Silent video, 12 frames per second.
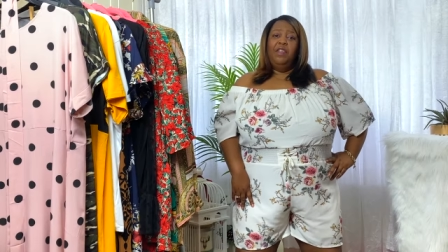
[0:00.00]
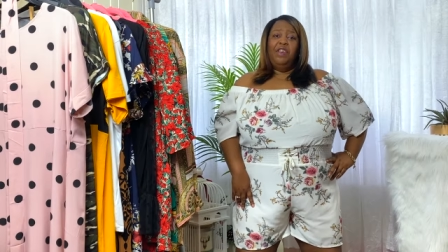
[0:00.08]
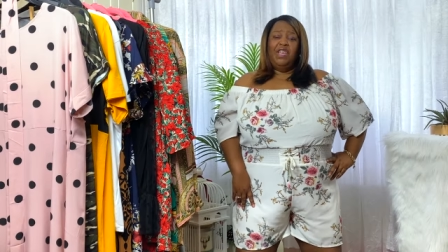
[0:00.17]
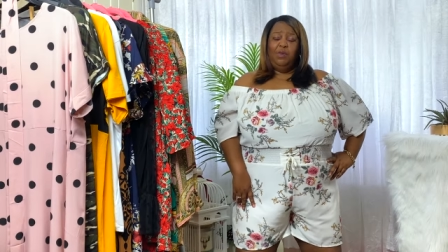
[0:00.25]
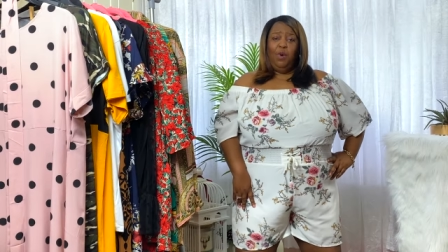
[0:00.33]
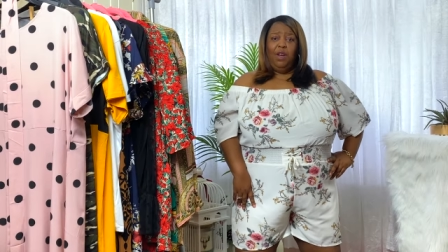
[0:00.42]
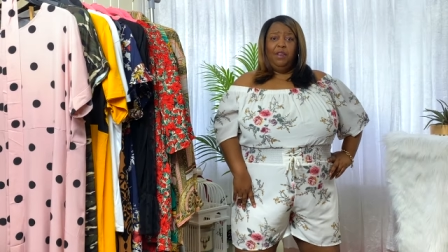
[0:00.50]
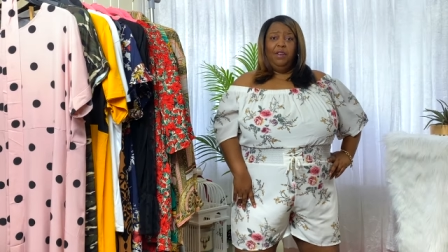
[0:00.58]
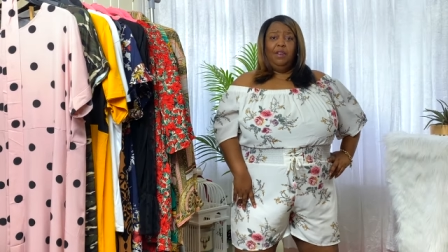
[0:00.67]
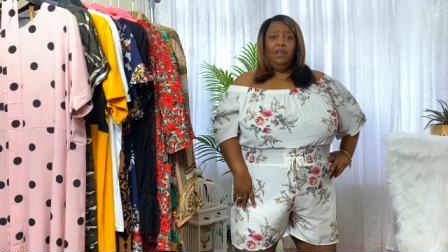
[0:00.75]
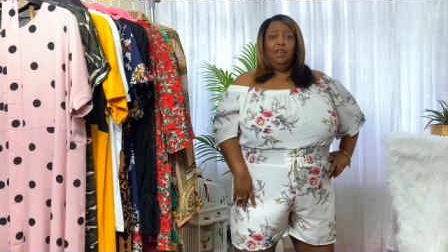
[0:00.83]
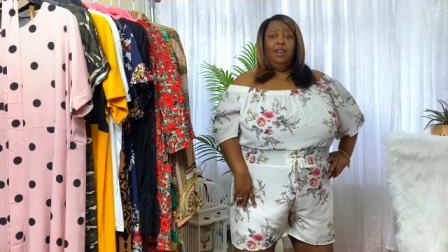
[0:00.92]
this one.
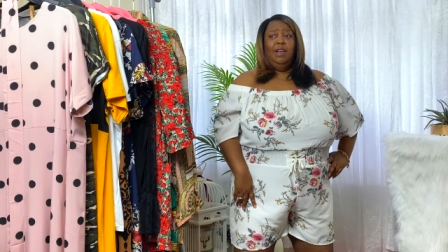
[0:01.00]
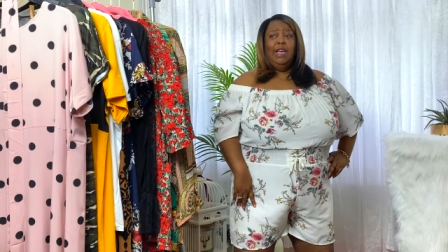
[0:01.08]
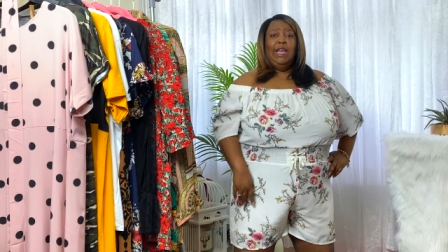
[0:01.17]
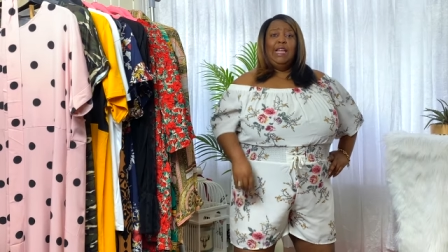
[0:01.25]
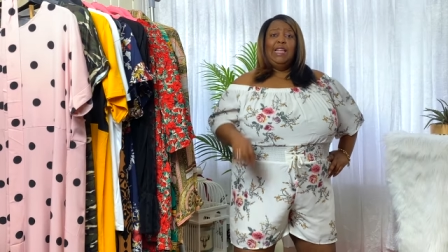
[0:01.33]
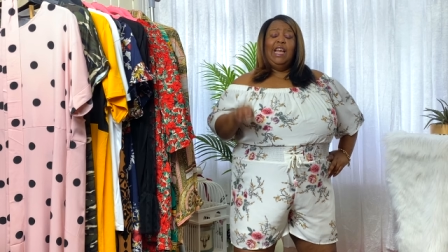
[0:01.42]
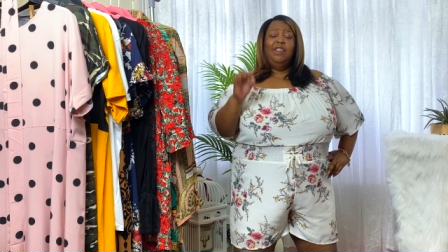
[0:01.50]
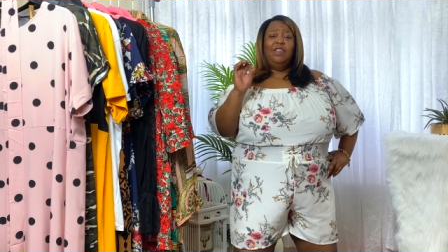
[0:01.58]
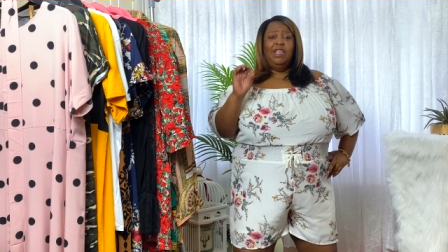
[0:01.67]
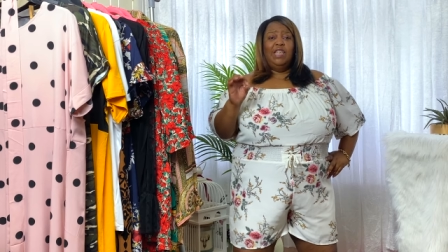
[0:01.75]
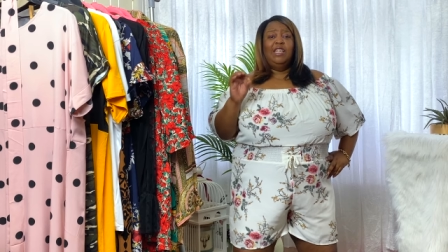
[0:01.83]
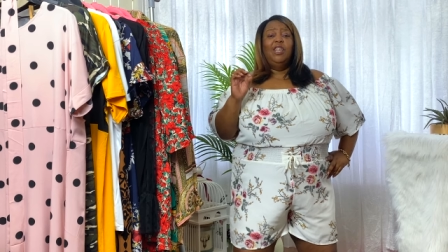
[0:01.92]
Now,
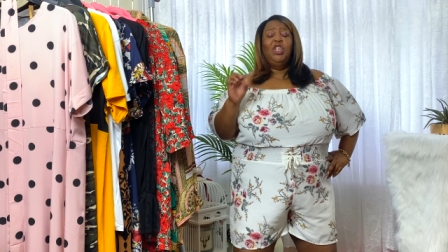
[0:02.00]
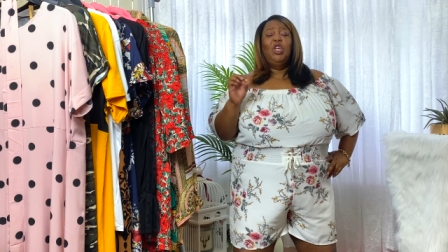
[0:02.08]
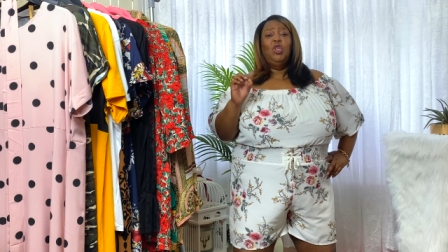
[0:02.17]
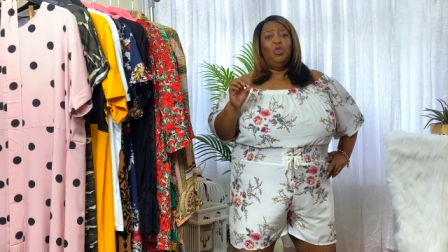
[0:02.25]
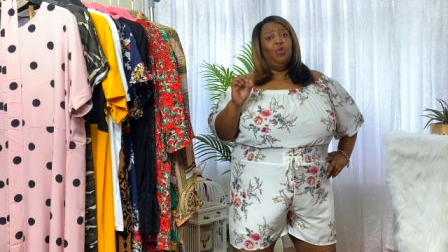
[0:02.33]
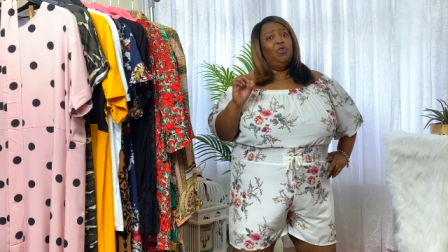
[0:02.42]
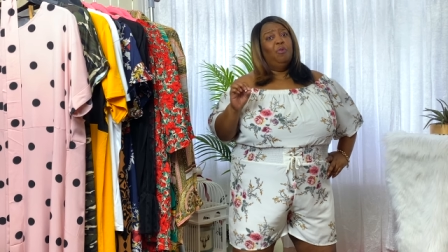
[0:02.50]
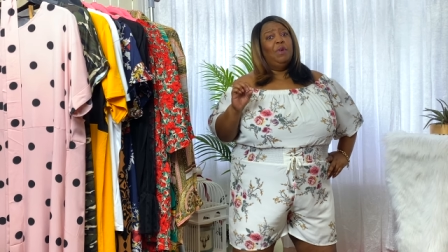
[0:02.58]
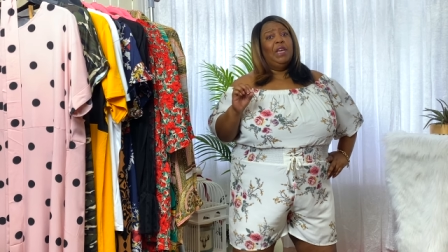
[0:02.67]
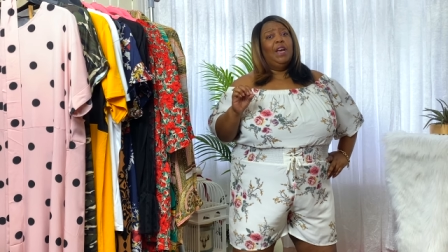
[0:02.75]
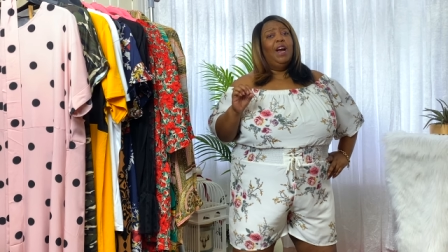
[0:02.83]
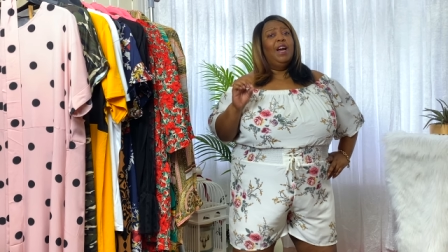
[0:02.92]
this is unusual for
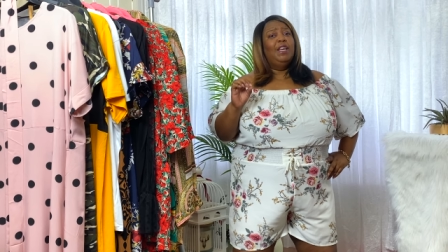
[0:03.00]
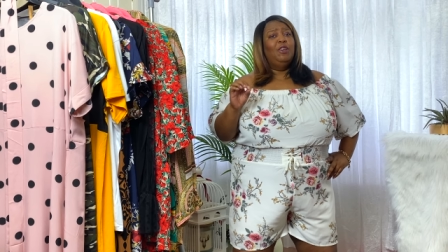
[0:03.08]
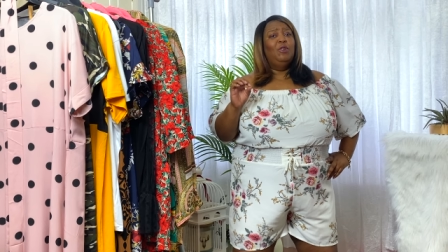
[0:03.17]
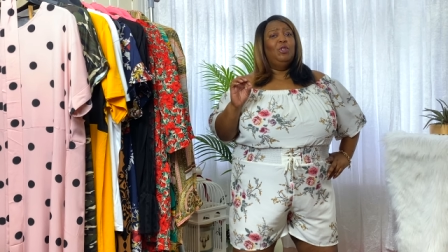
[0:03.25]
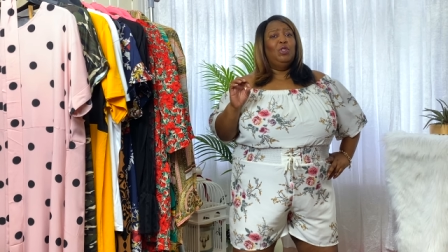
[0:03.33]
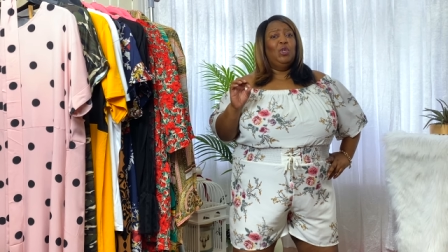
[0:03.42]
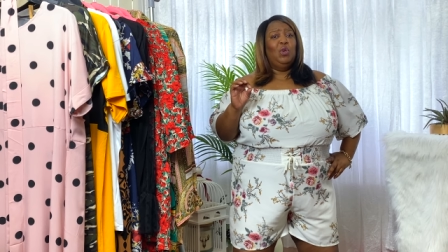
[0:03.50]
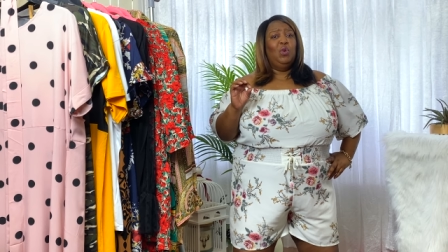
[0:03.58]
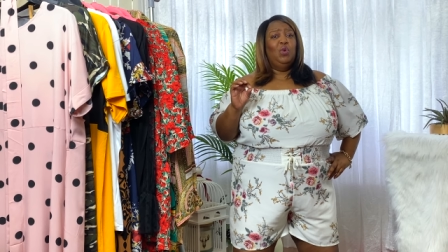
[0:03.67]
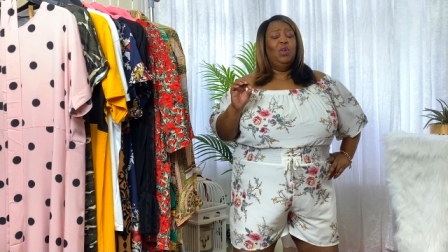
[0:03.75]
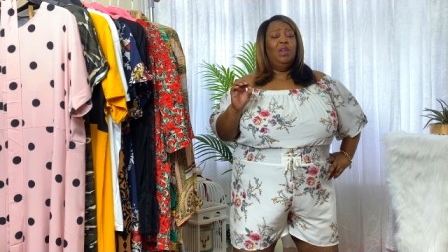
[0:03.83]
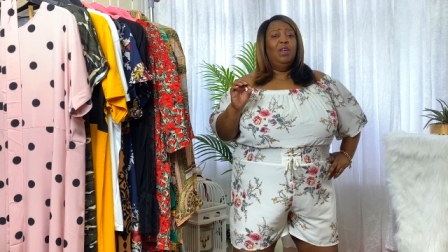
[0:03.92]
me. I don't
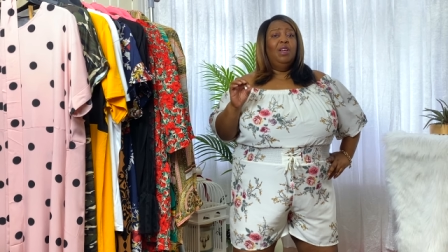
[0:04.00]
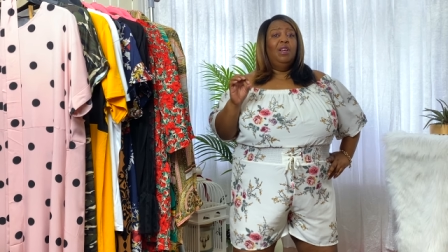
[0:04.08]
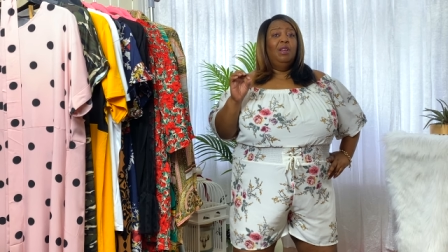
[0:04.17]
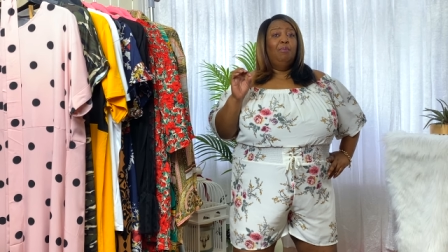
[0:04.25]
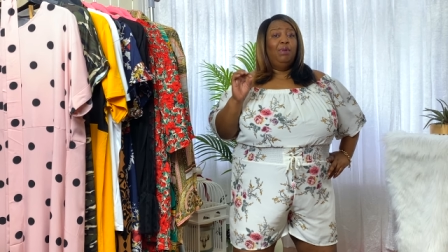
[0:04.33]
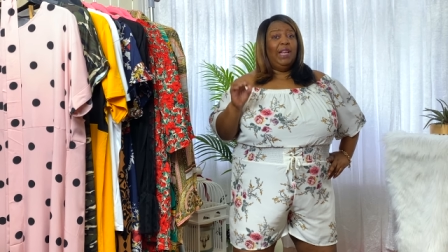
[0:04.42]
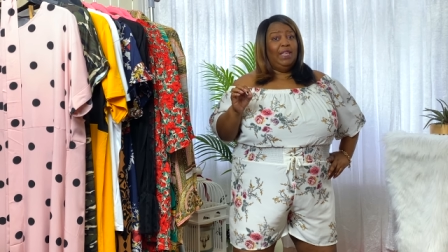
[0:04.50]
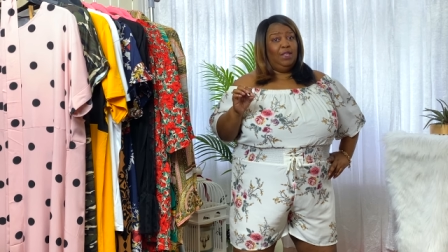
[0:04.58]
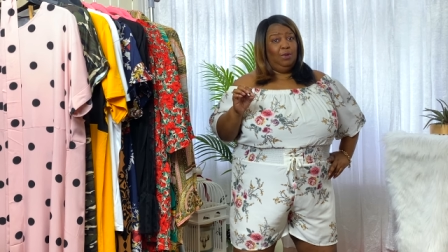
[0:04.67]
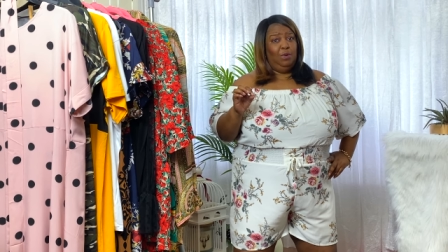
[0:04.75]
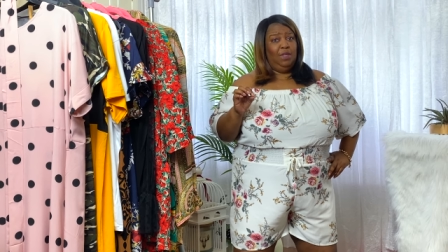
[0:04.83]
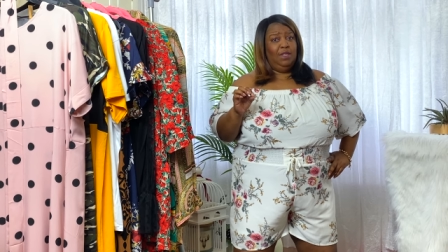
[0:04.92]
do play
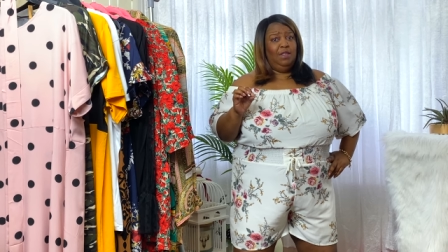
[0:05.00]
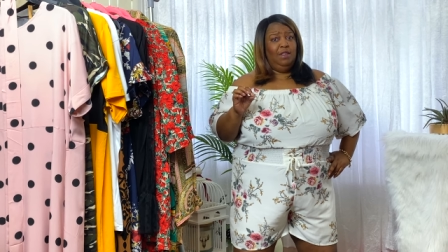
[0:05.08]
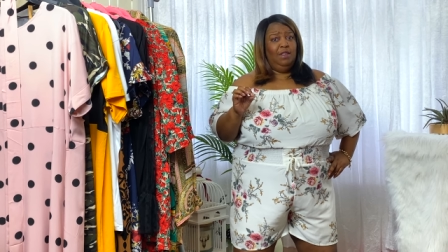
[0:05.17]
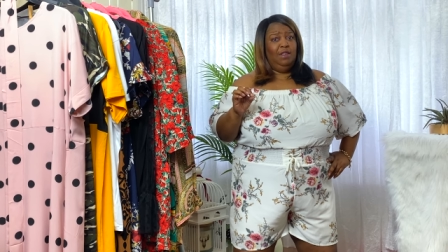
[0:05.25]
suits.